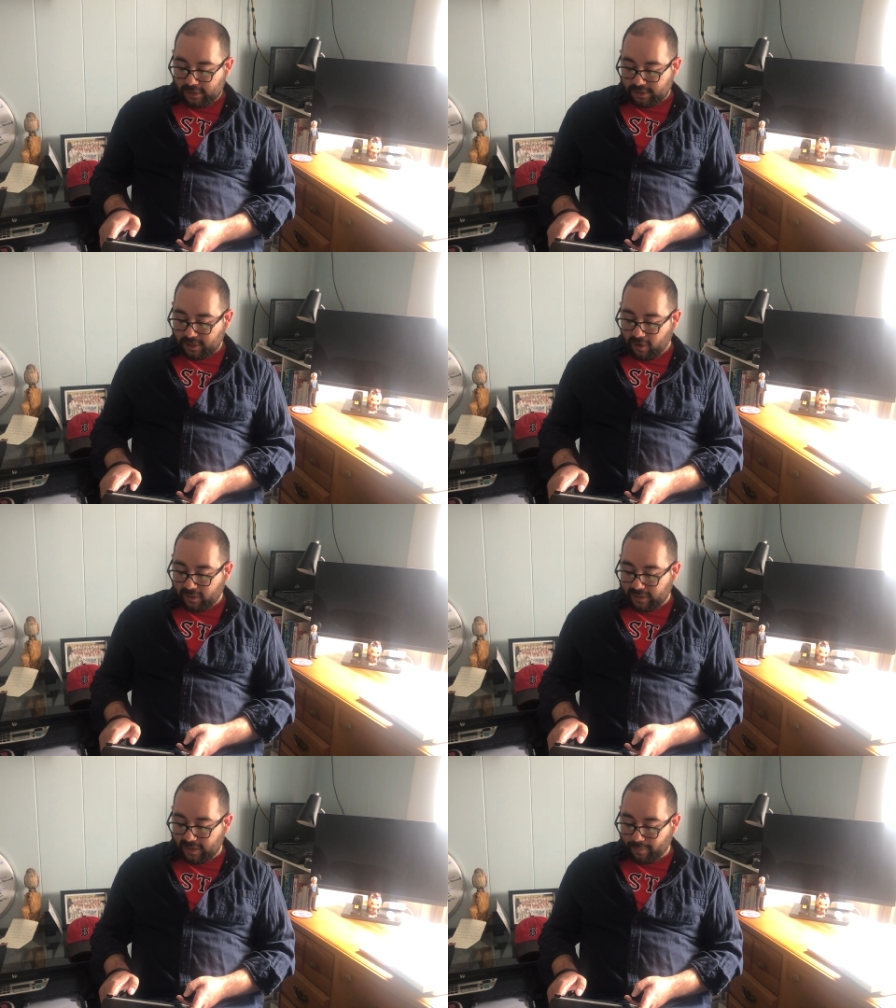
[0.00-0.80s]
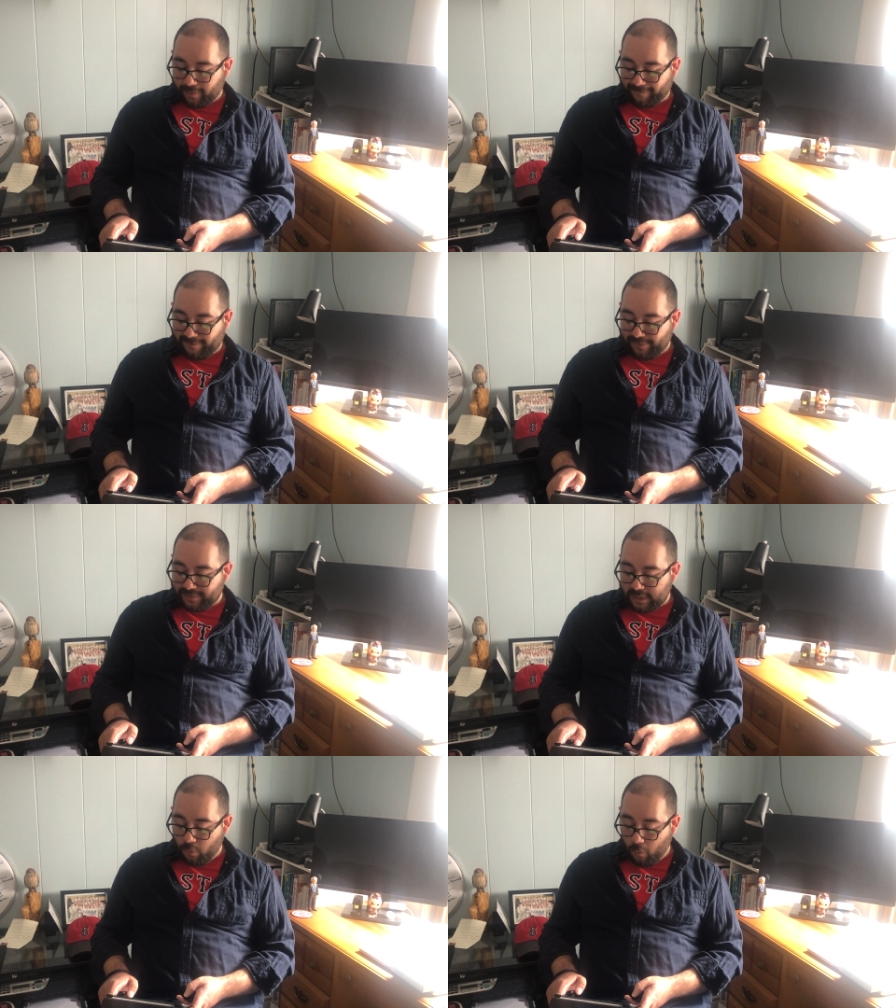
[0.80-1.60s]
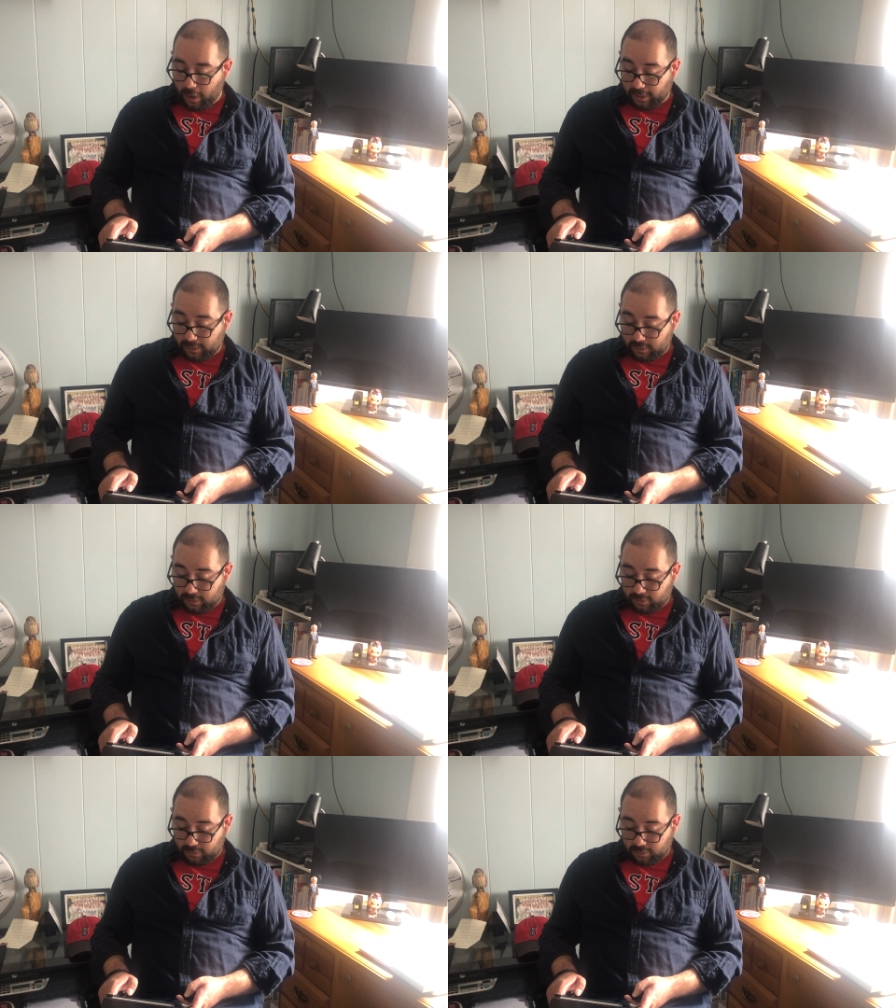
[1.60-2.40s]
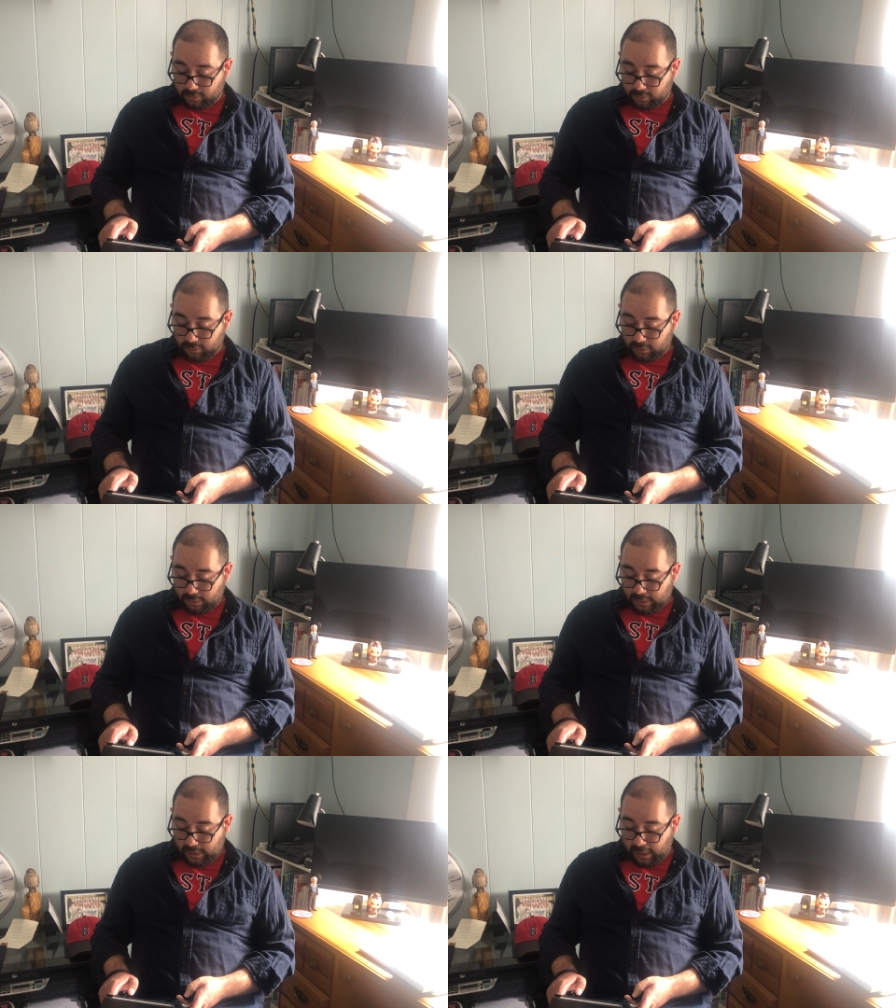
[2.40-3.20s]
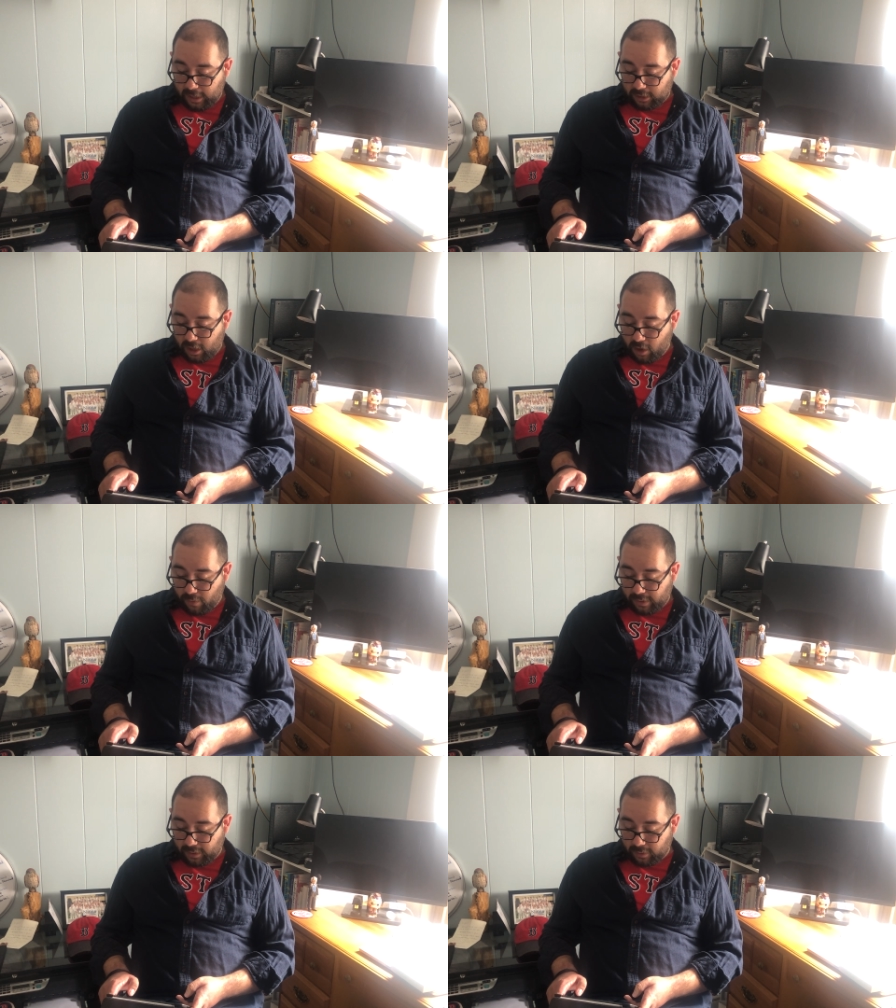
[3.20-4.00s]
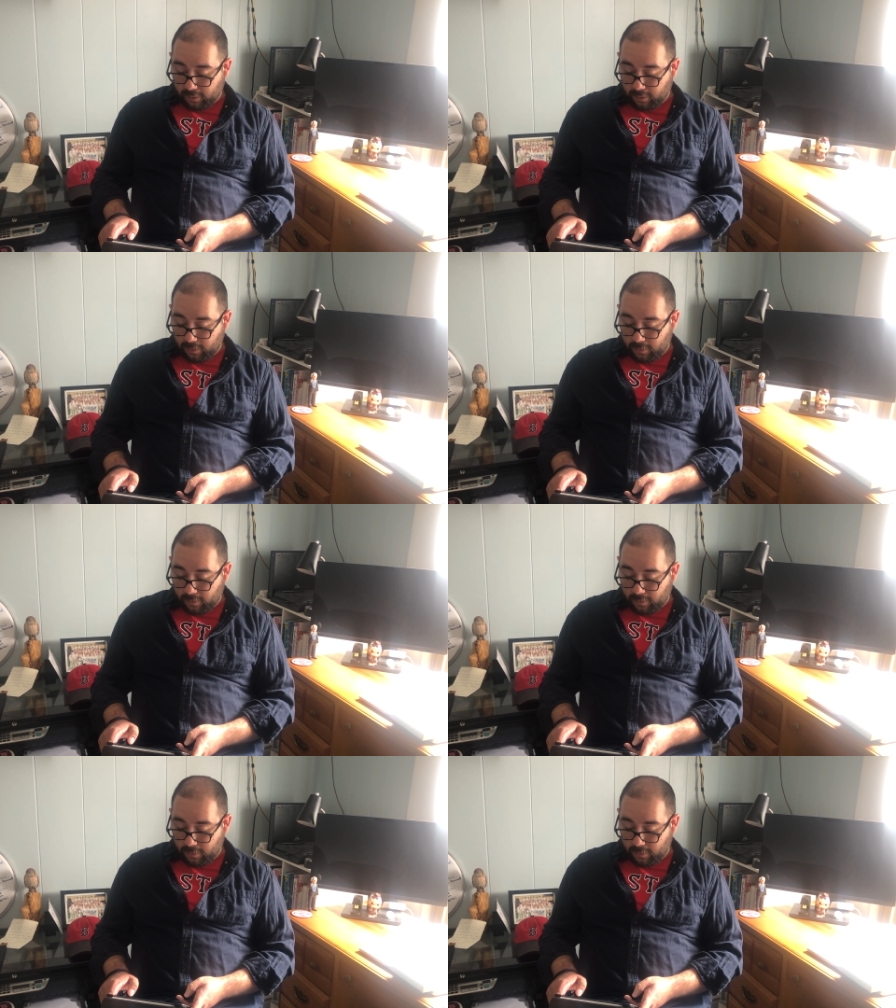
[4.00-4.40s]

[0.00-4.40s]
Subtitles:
starting in number 51 and going